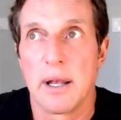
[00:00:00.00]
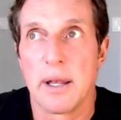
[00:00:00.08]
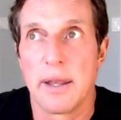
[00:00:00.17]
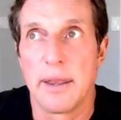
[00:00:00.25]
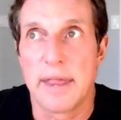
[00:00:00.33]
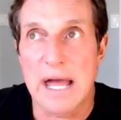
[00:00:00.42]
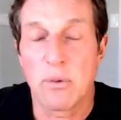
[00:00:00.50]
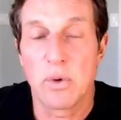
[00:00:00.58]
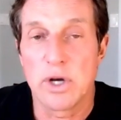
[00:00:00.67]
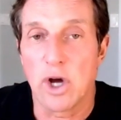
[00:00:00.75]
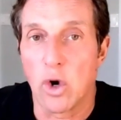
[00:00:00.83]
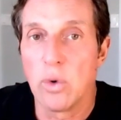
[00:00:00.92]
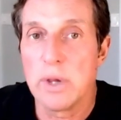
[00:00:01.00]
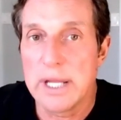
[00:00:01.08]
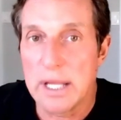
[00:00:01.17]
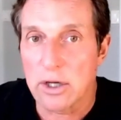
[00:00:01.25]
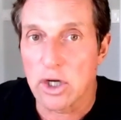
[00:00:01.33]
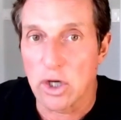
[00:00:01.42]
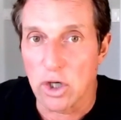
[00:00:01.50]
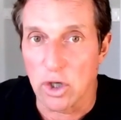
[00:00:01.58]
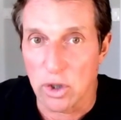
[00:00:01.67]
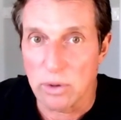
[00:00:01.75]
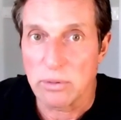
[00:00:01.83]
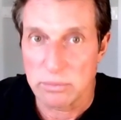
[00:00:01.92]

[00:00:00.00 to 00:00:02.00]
That would only occur